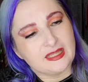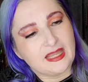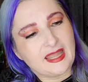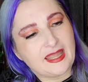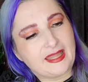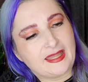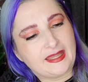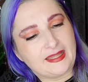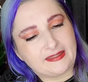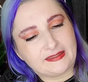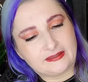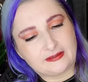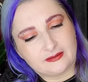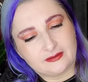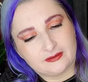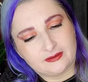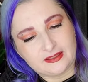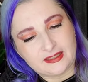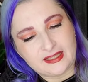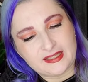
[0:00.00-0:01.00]
and
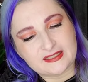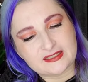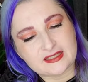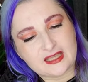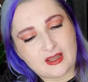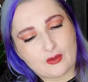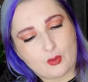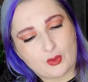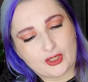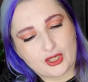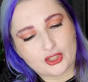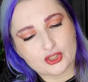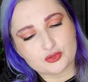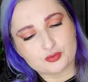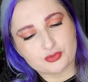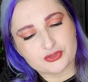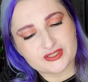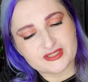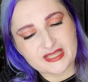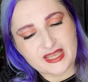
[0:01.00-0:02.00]
it's a
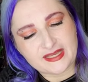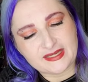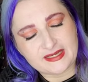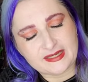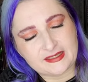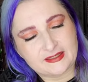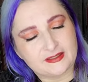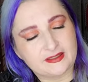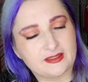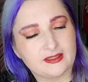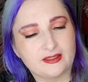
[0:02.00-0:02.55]
100%,